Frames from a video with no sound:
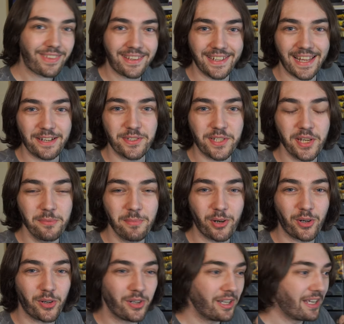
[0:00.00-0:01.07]
Now, two
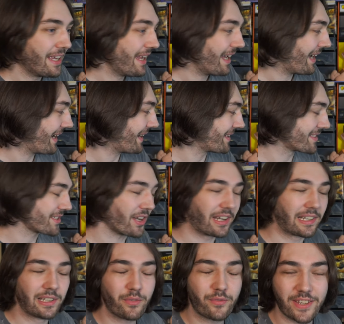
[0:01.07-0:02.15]
more. And I
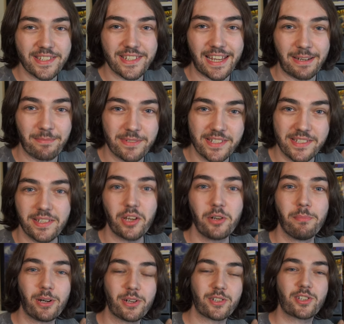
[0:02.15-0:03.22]
love these games so
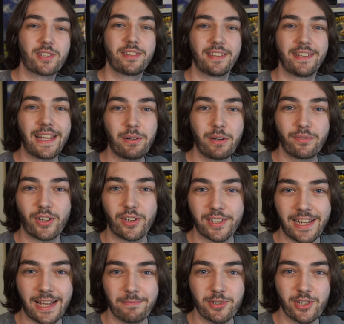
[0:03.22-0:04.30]
much that now I've got a
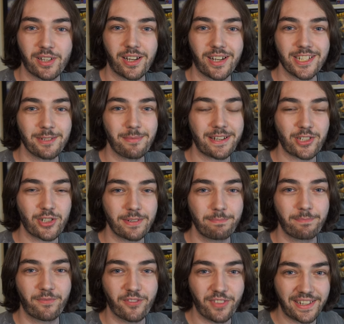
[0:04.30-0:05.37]
capture card, I'm actually
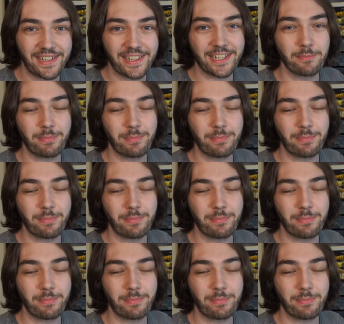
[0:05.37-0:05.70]
thinking